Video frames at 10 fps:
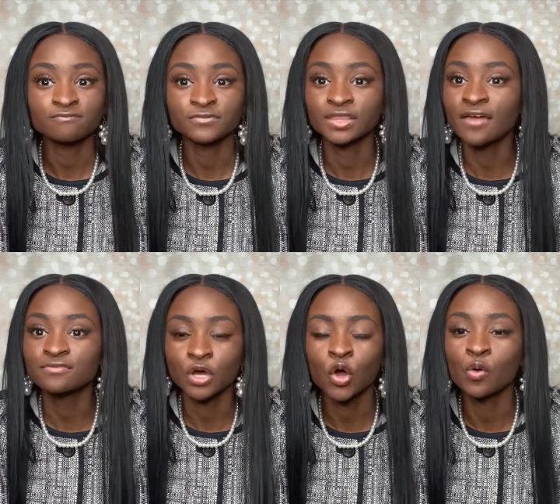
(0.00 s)
left
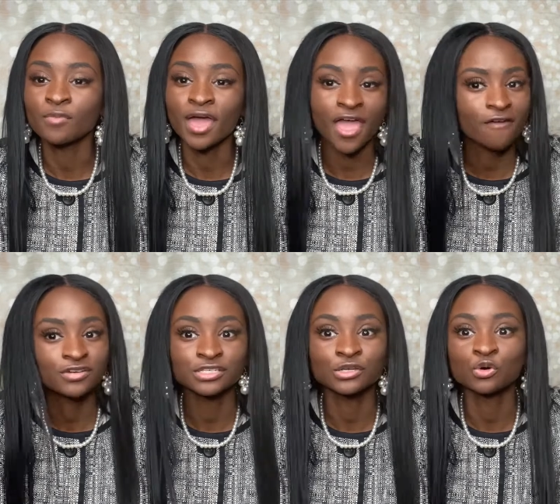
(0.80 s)
home every
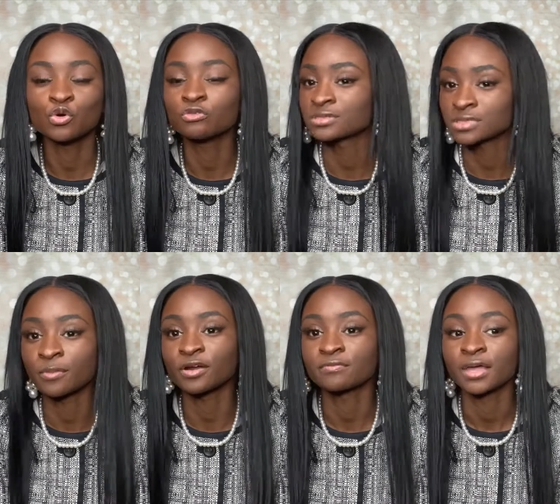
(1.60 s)
single
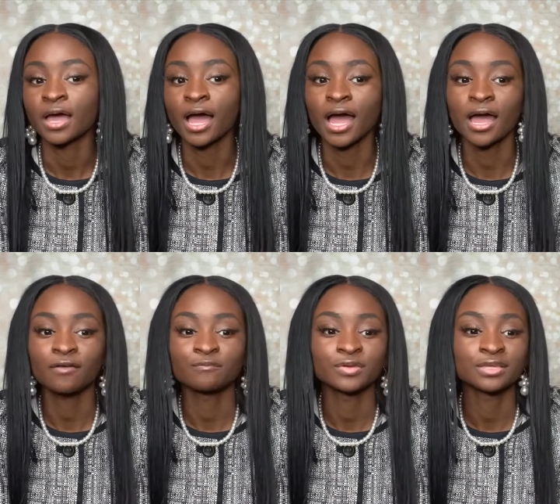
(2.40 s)
summer.
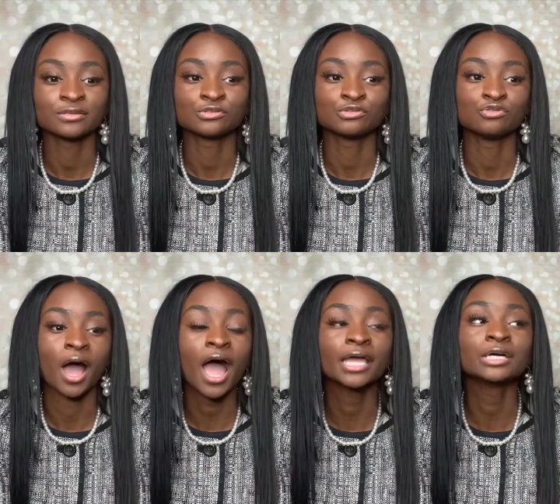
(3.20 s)
I've been to
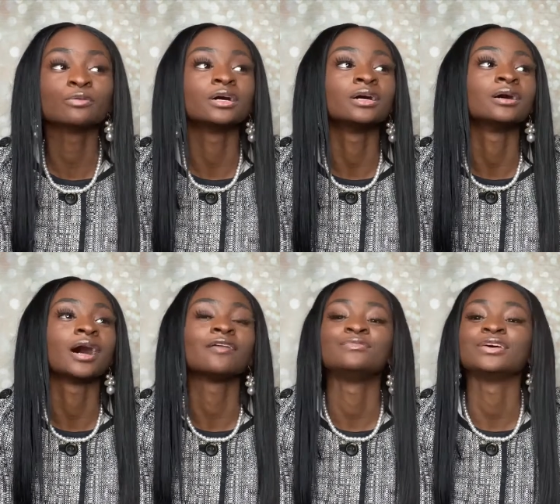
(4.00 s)
Iowa.
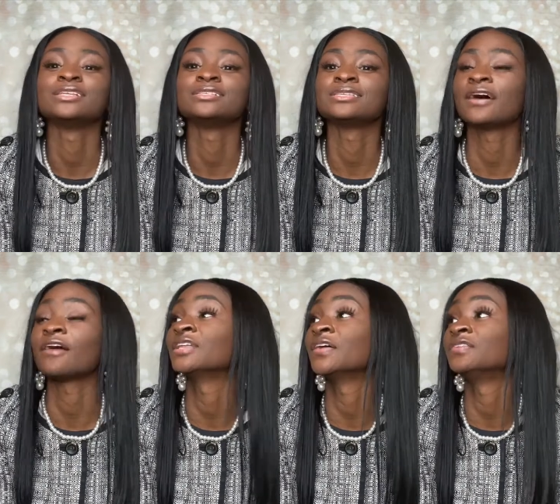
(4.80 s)

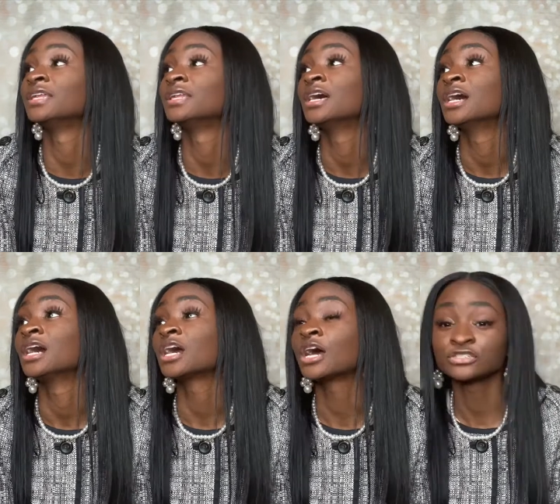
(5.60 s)
I've lived in
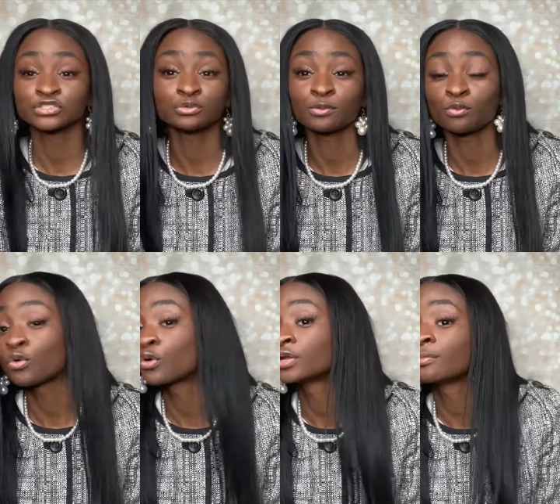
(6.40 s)
country,
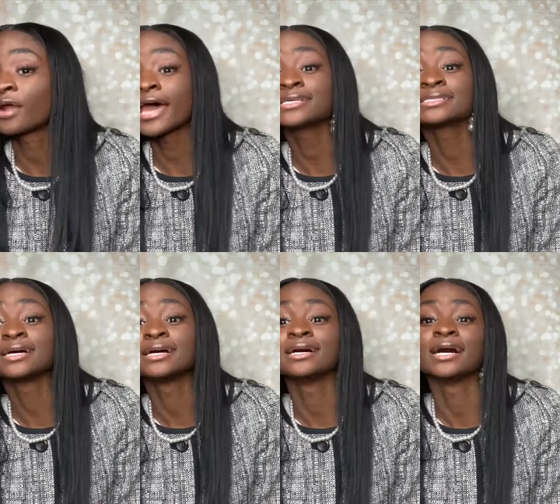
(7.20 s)
rural
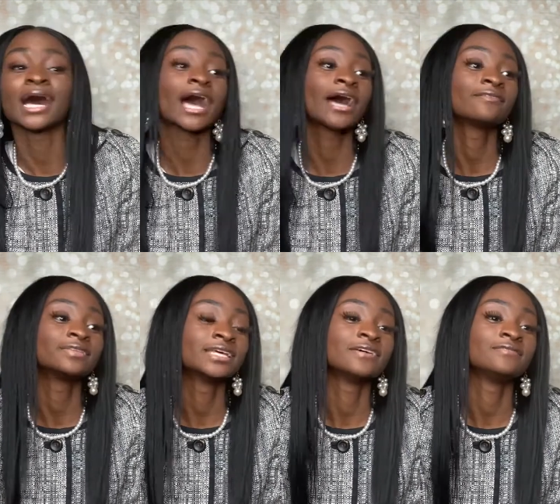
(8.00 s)
Nebraska. I've
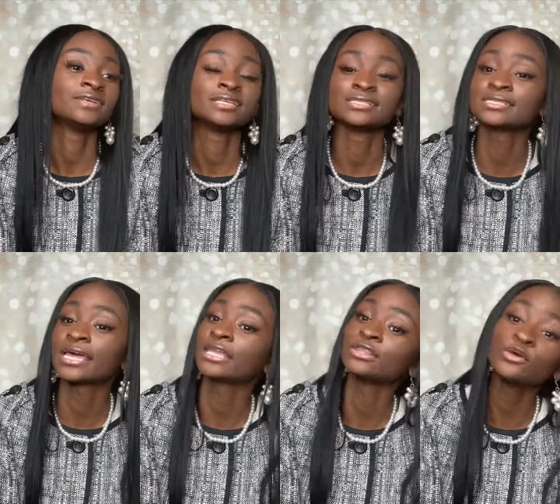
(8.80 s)
lived in
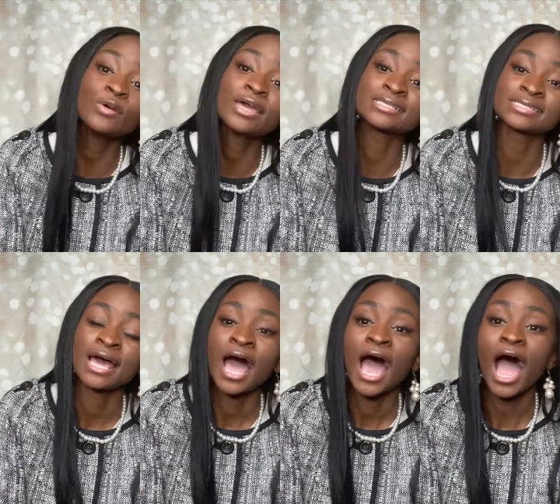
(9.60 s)
St. Louis.
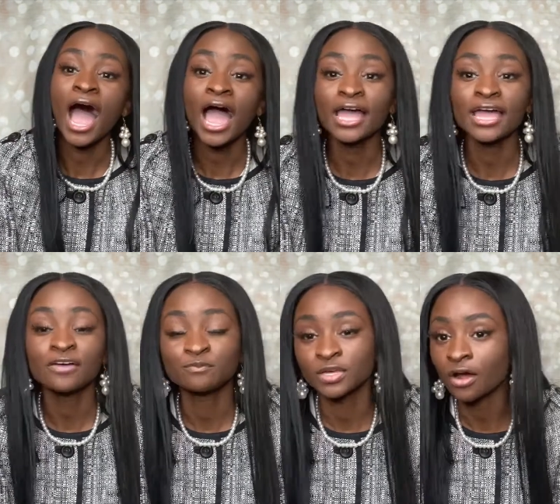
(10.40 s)
I have been